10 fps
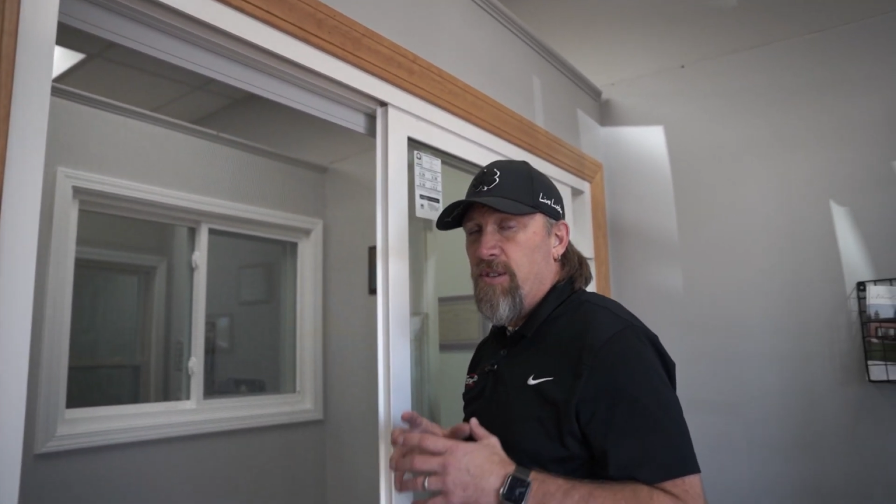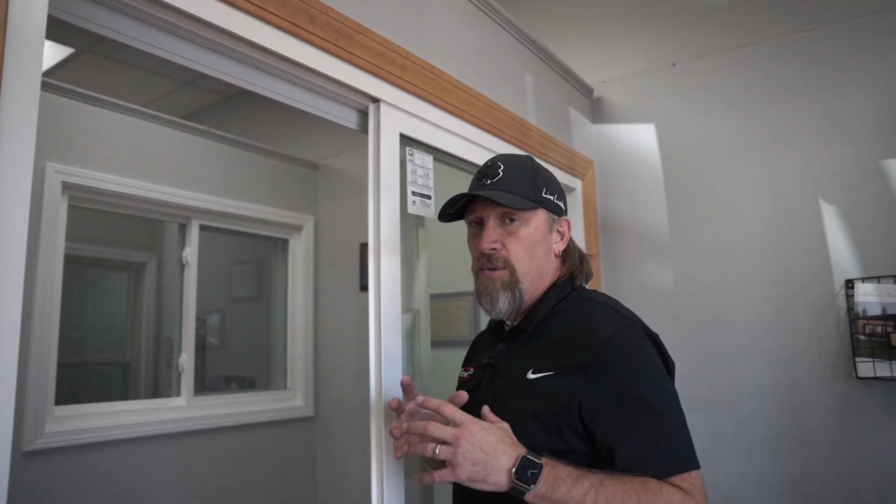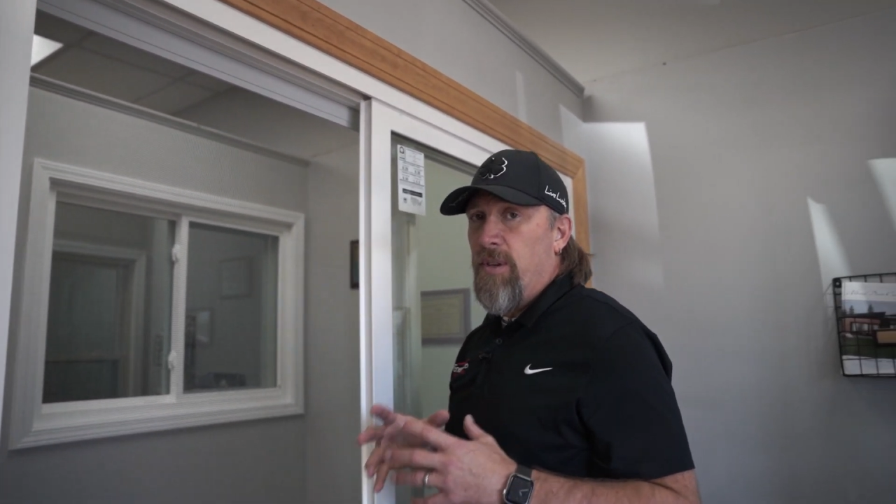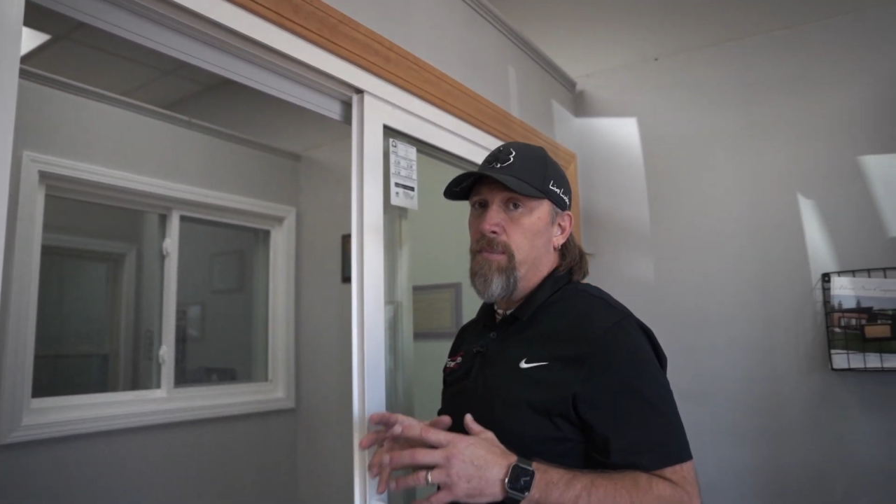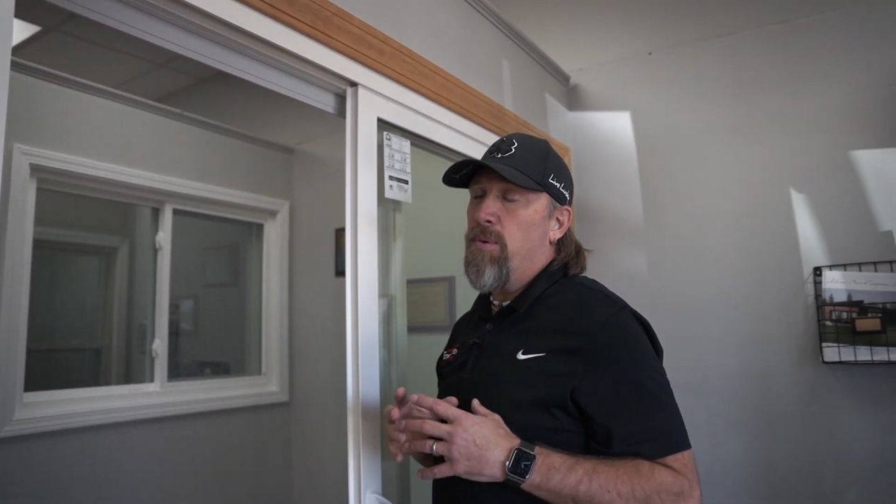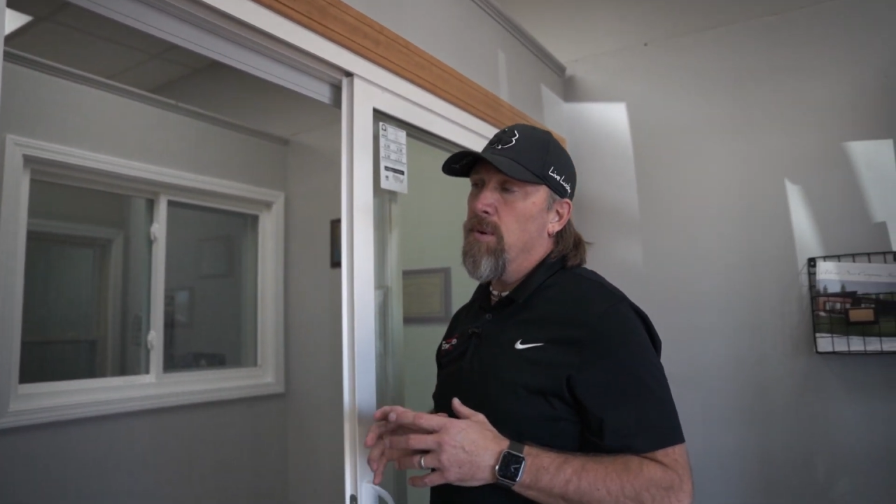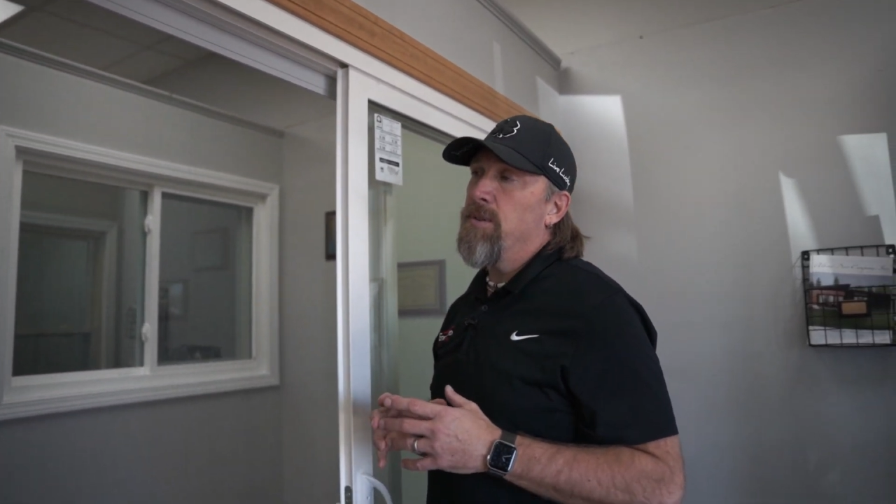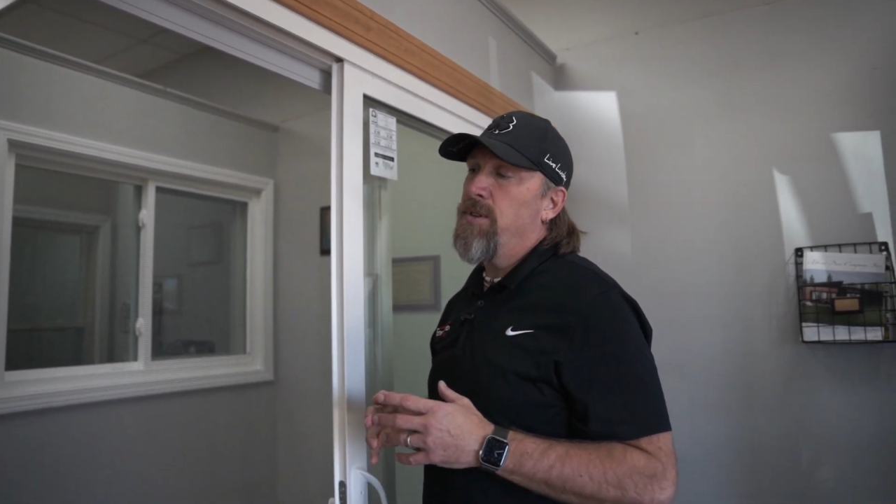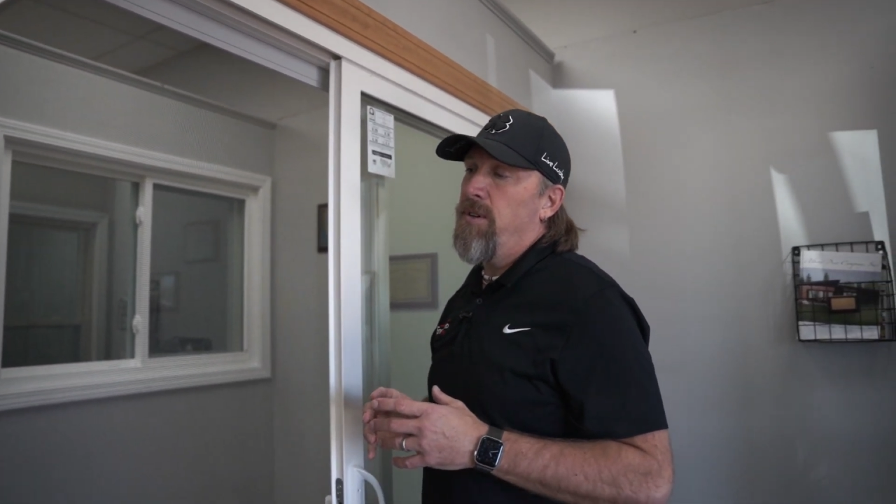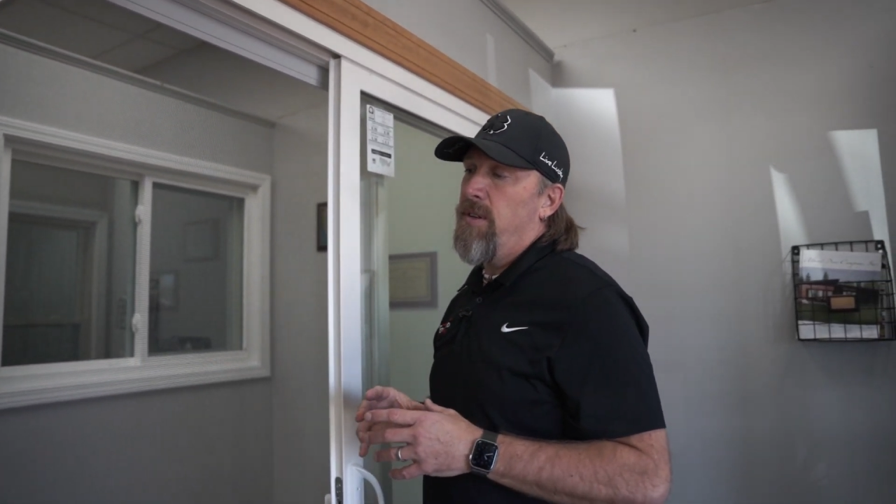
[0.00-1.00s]
is really
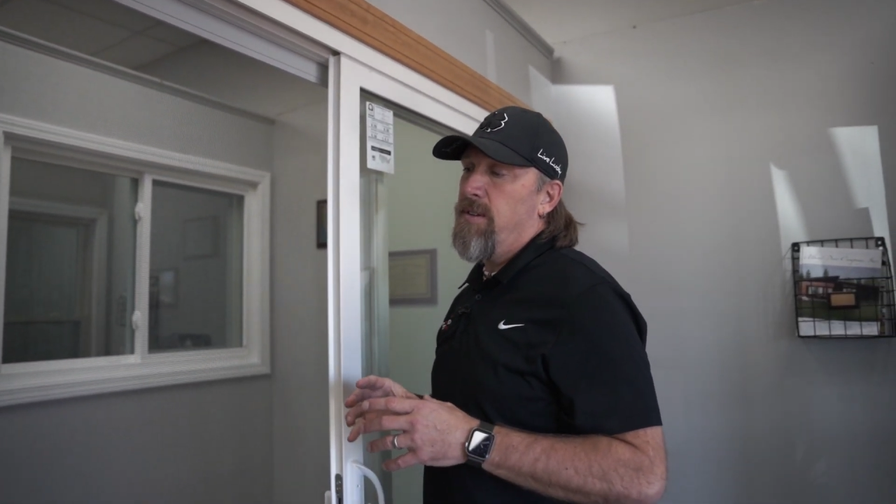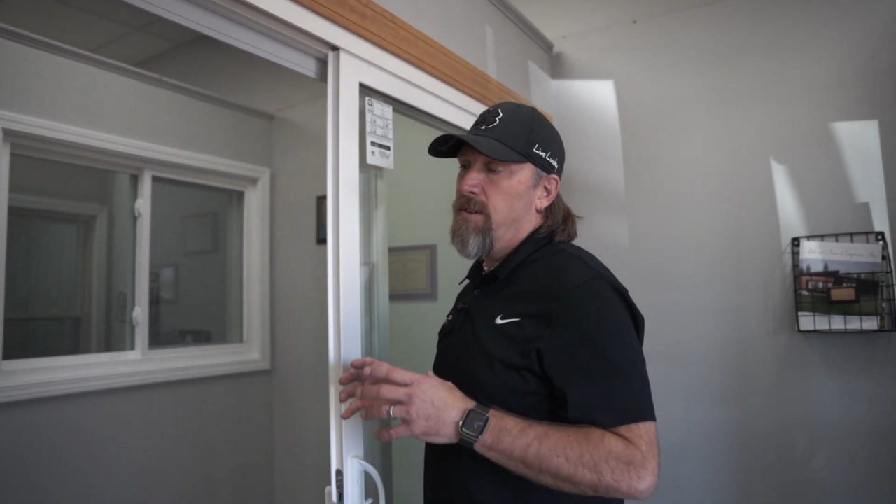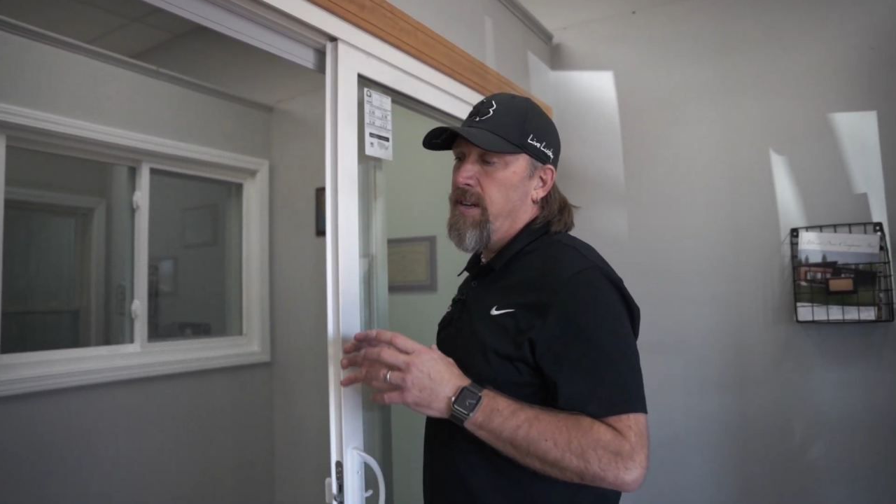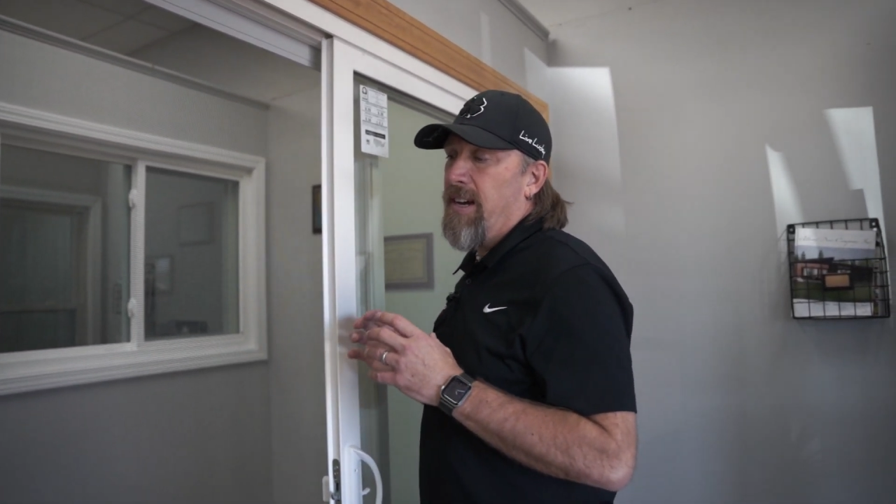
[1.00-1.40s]
important to you, this is a